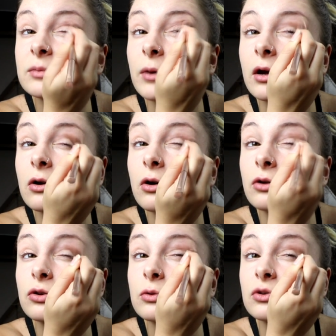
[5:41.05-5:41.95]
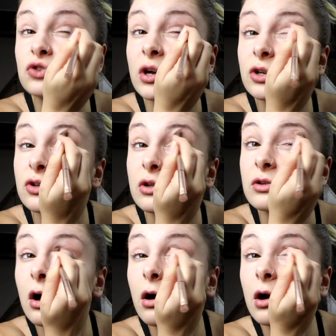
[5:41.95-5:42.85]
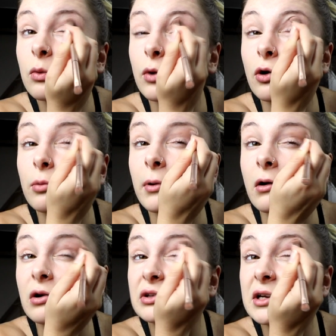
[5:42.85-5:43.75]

but I can't do injections. I will pass